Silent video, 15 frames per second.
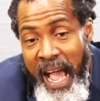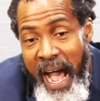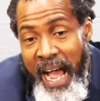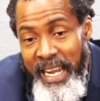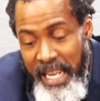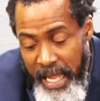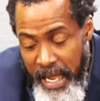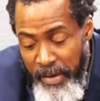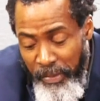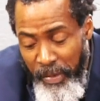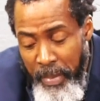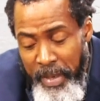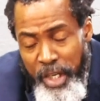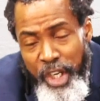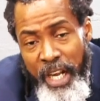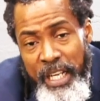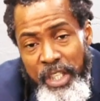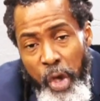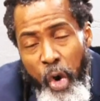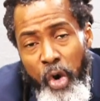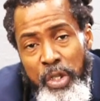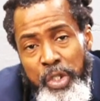And the inflammation is
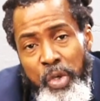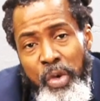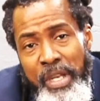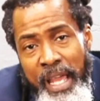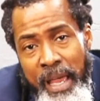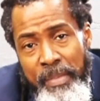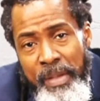also there